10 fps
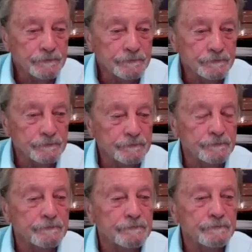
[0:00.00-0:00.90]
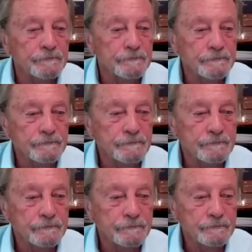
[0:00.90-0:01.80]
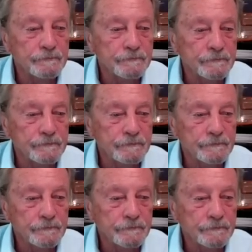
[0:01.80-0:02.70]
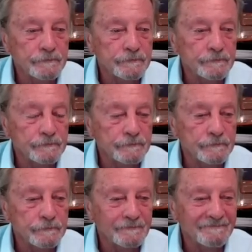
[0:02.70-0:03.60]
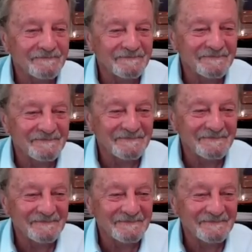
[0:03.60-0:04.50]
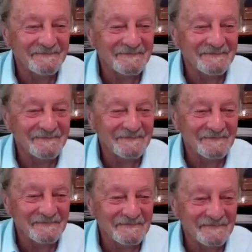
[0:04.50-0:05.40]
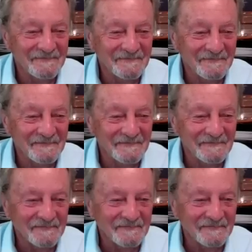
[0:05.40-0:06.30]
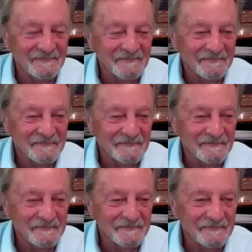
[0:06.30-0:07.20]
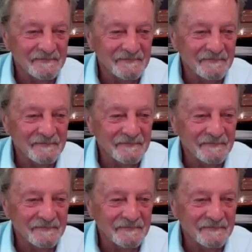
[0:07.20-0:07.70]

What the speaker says: (silent)